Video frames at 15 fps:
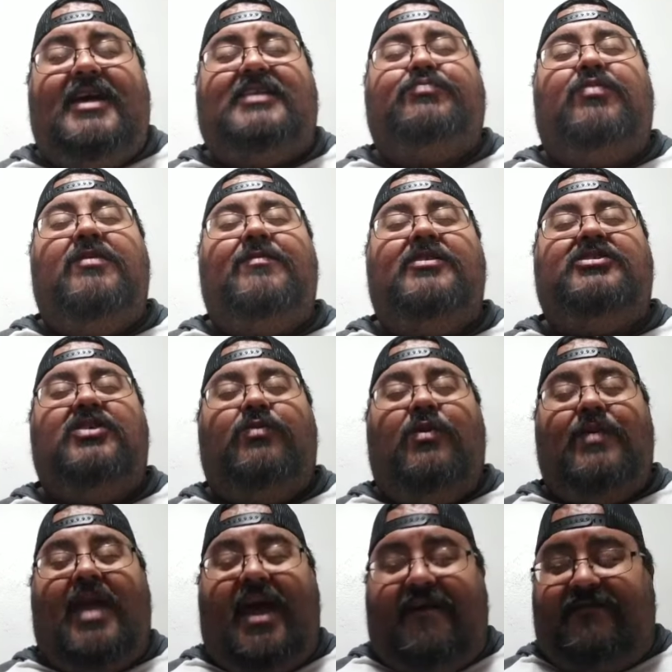that's pretty much it
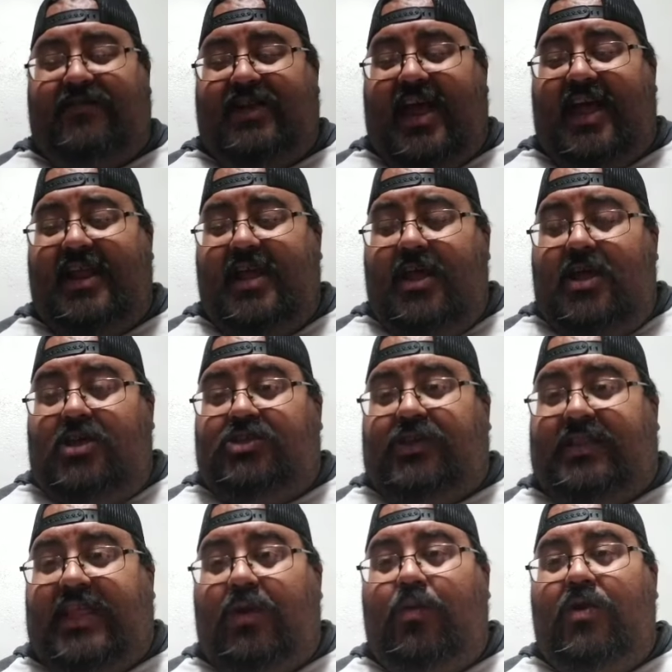what we have for that.
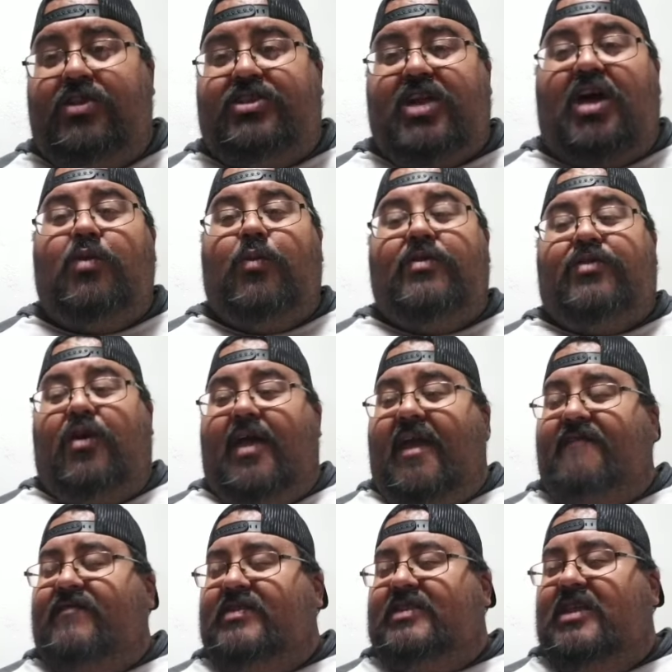So I think we're done with
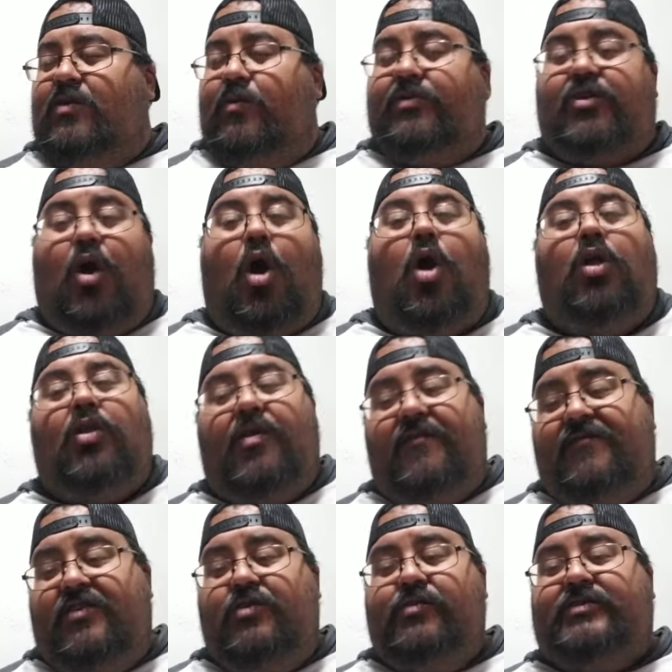everything with all our
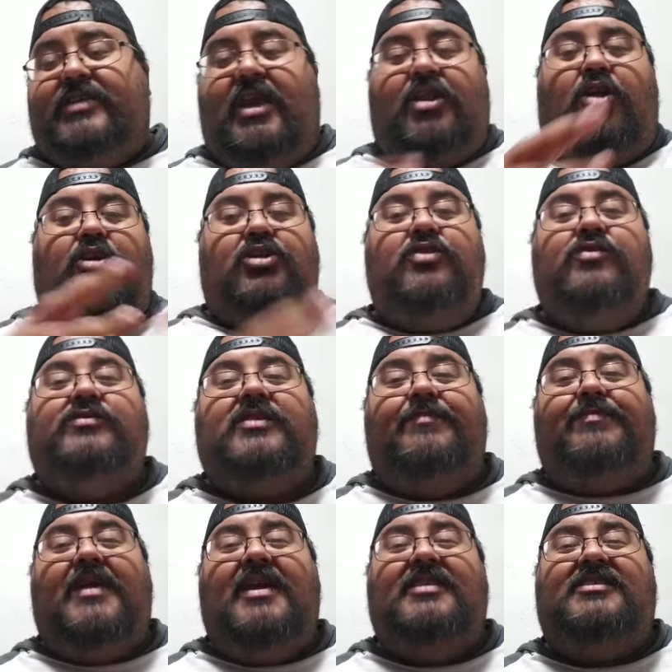reviews and our news
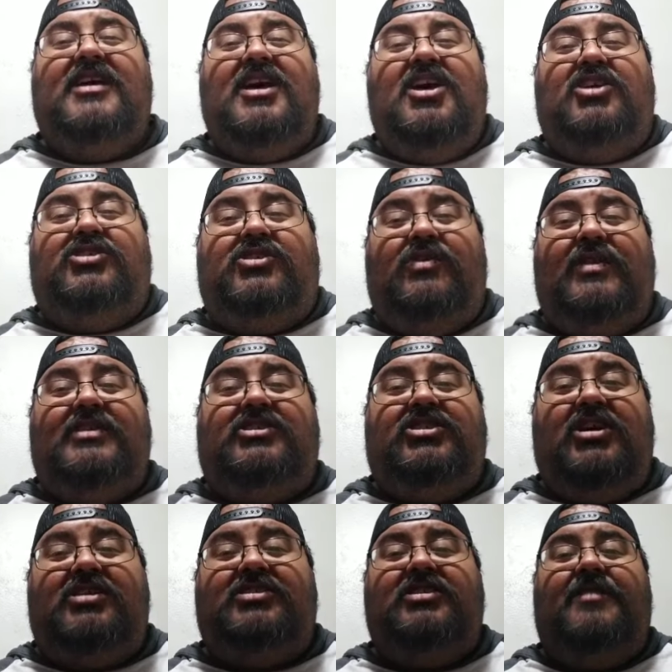updates. So let's
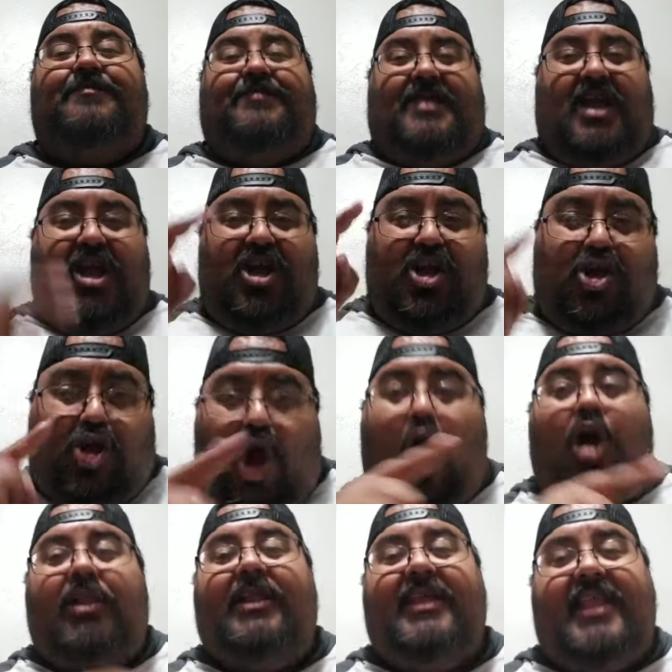just
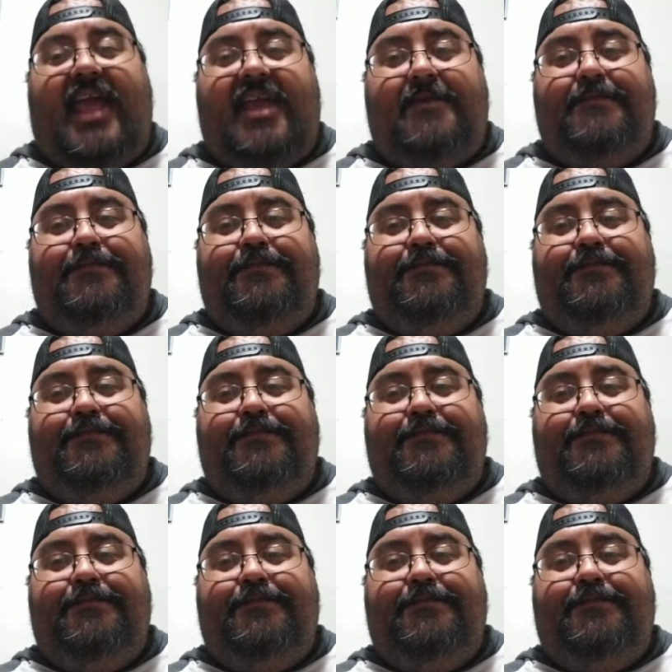call it a day.